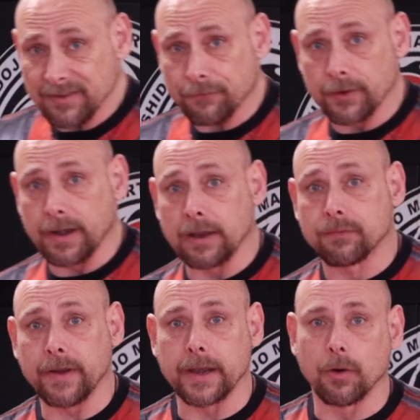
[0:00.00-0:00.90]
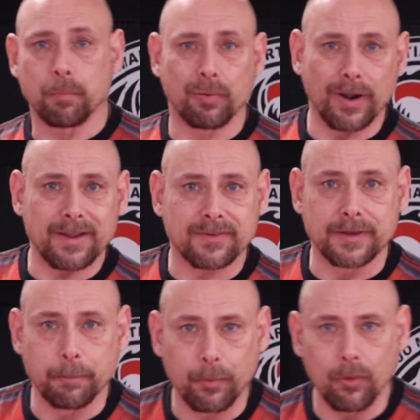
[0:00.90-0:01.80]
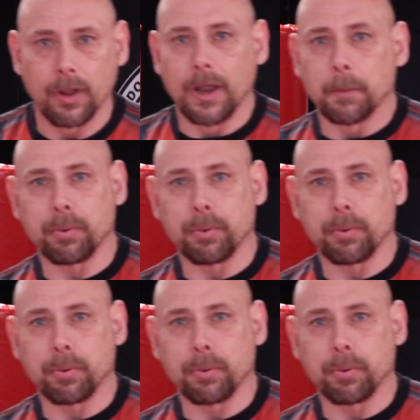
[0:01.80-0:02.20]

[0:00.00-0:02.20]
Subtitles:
it for today's video. Pretty simple,